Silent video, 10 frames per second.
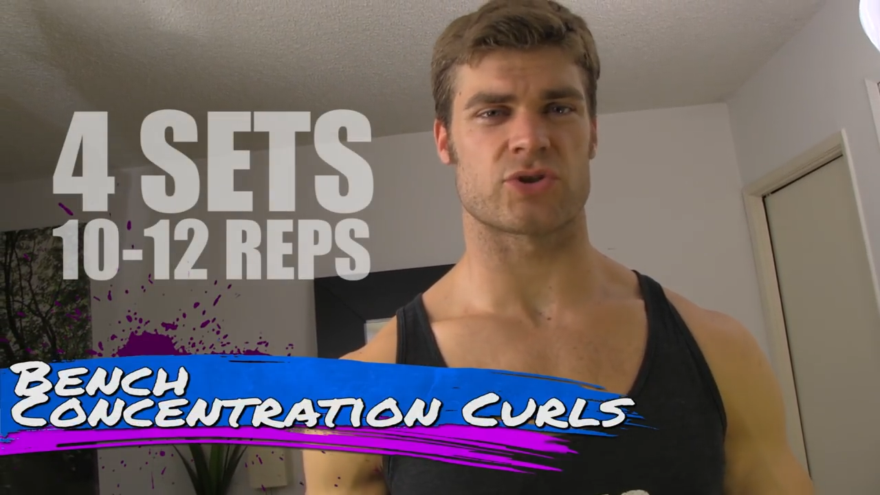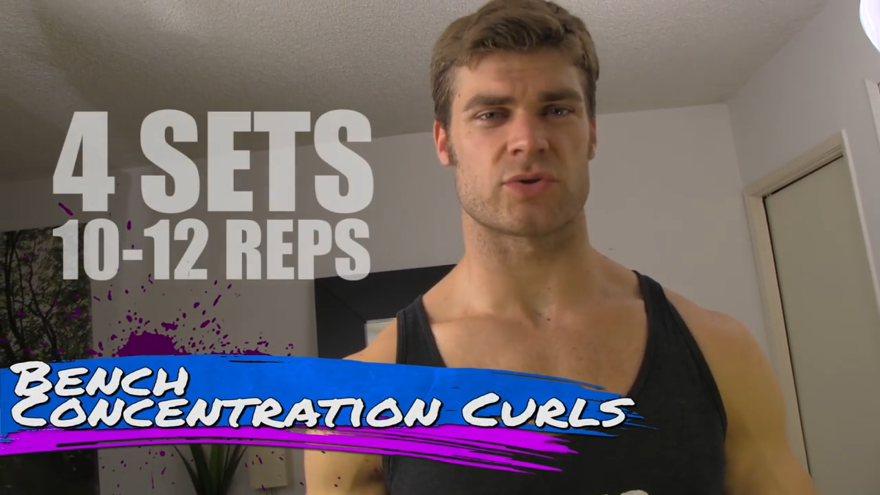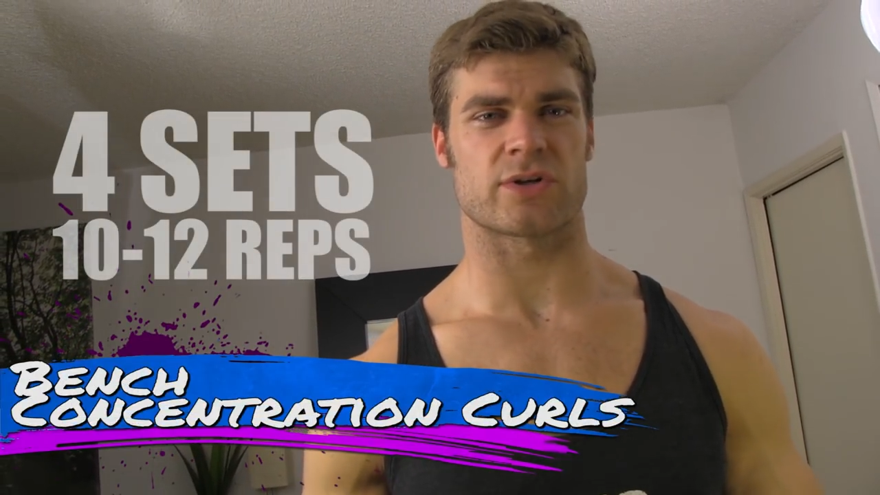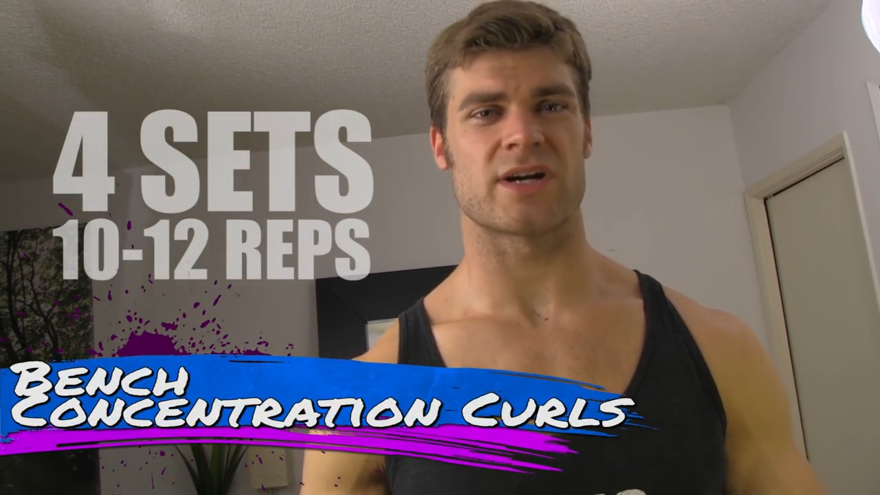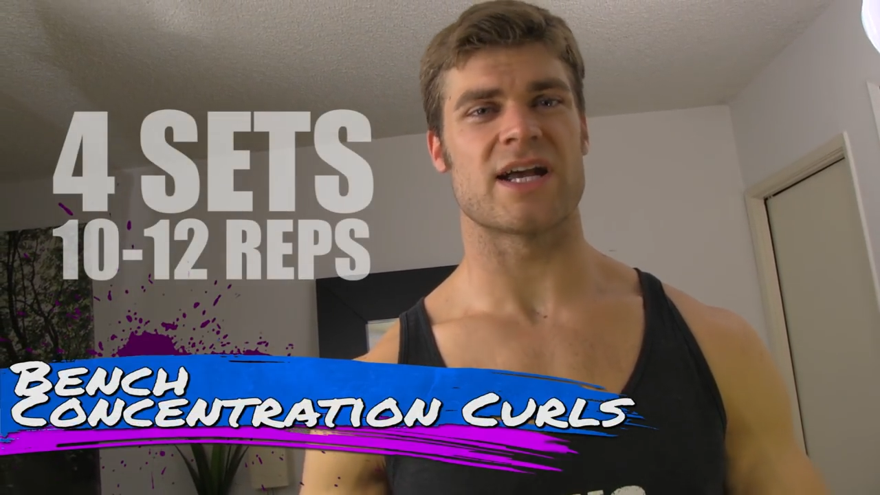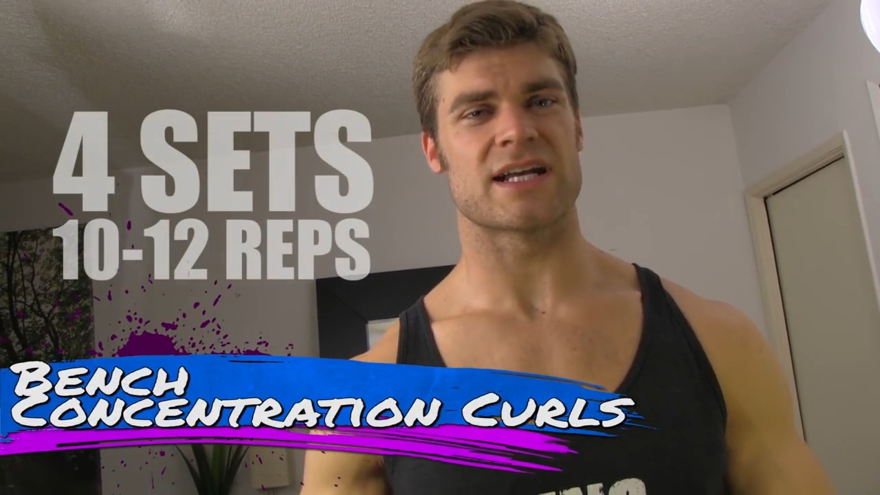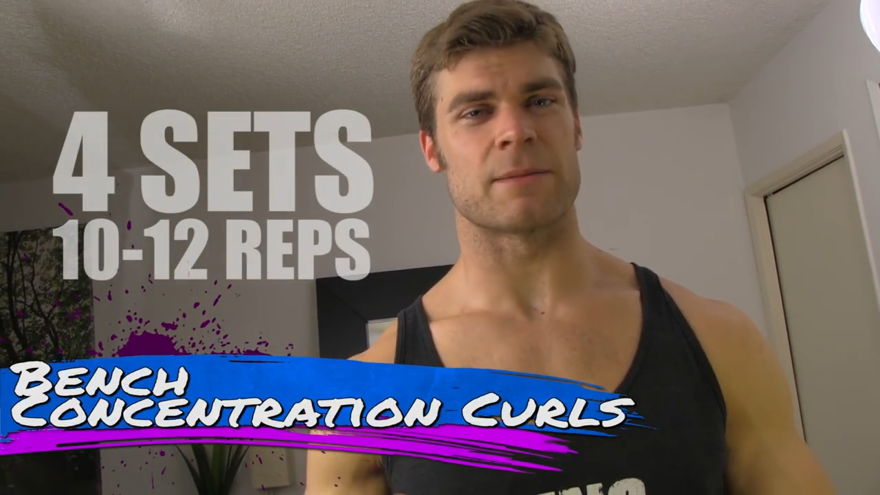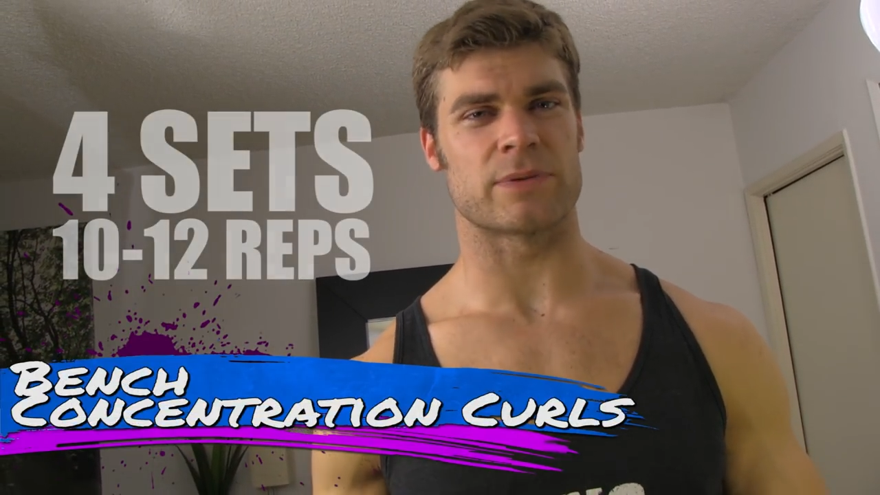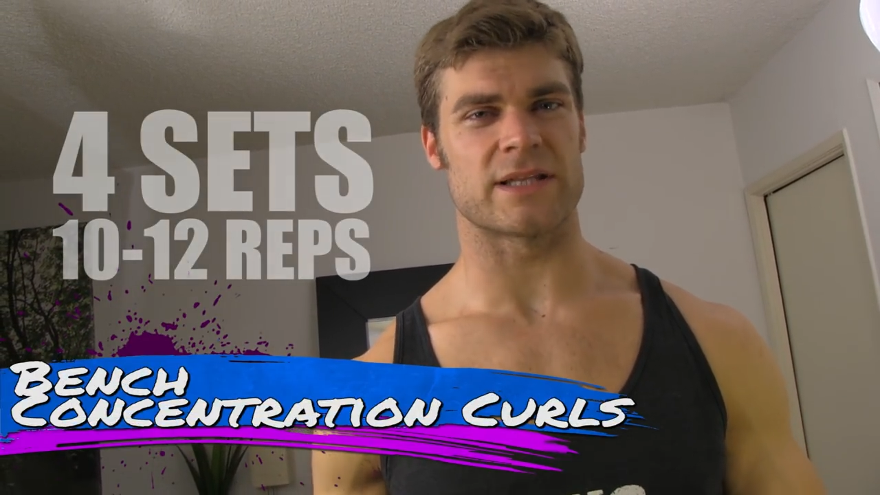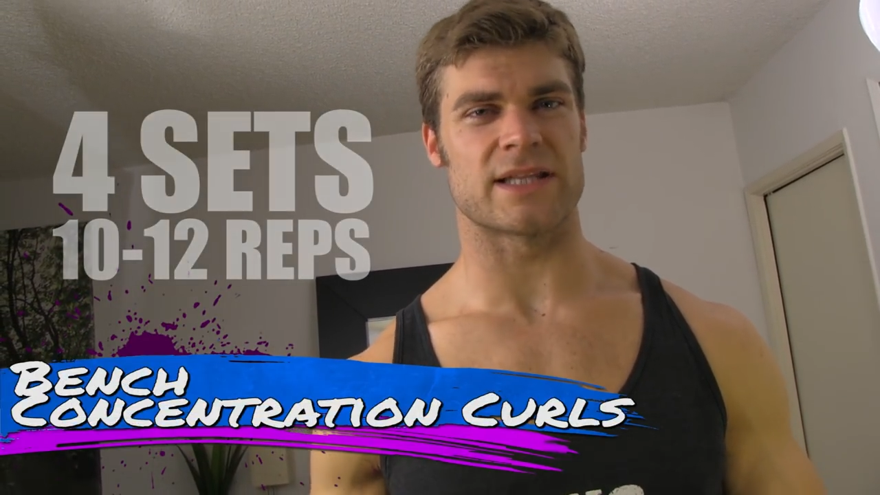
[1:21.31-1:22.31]
shoulder
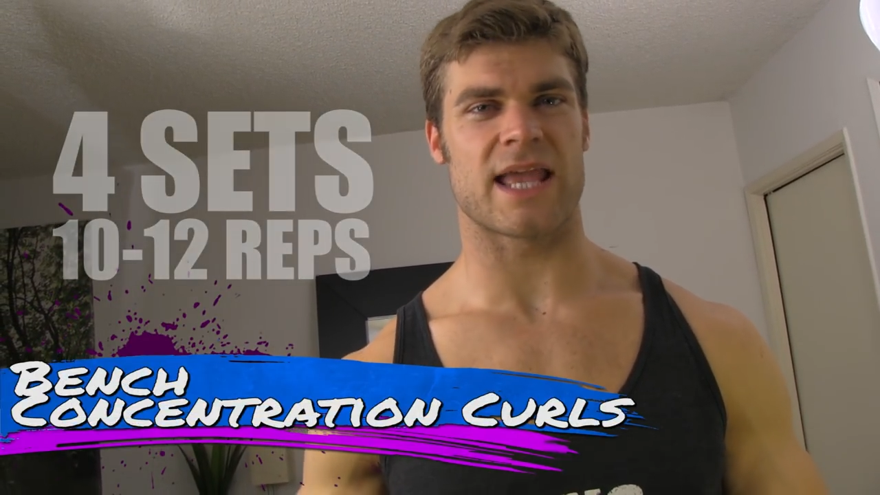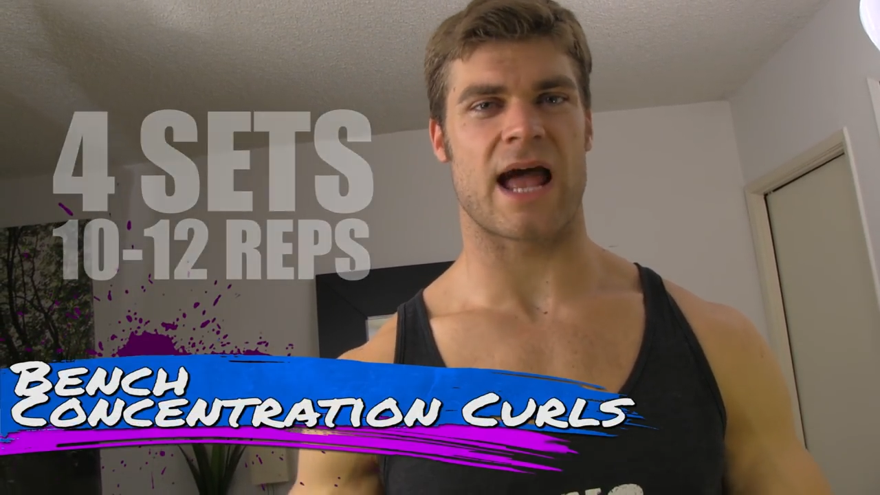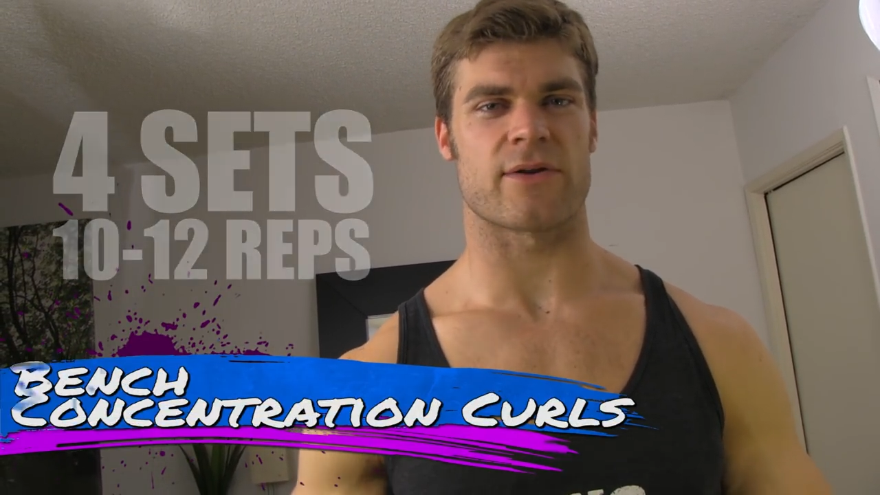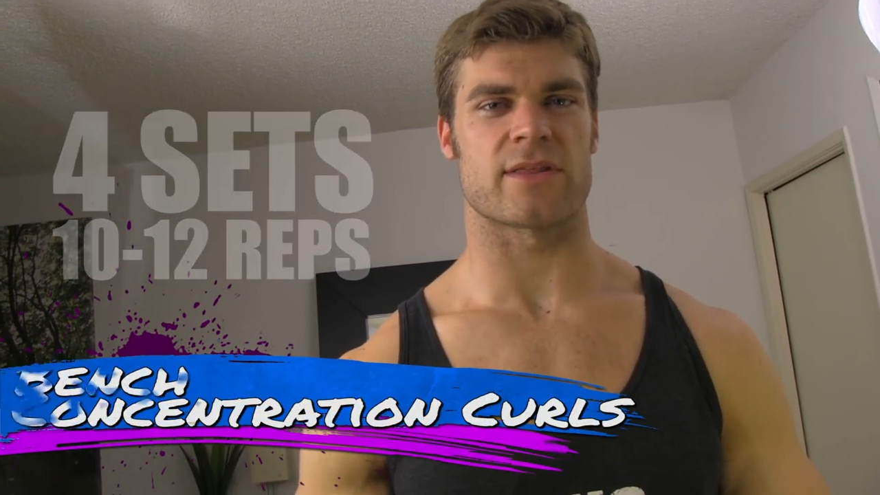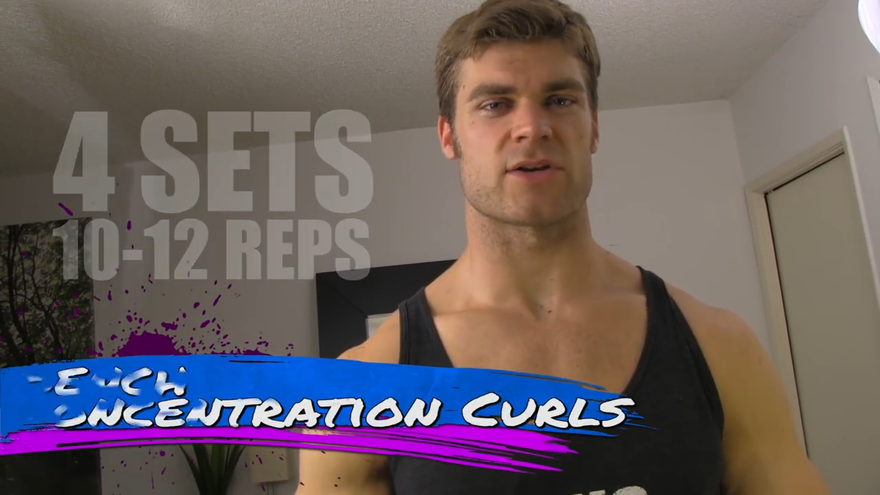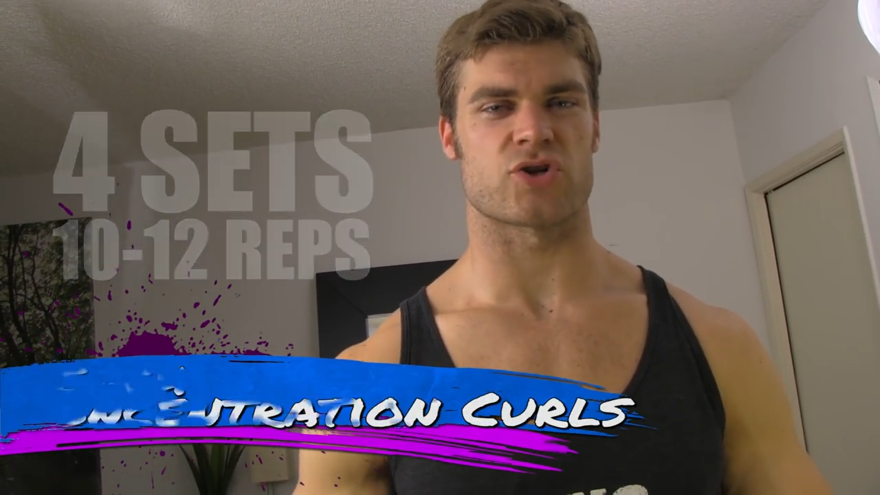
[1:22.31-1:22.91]
completely out of the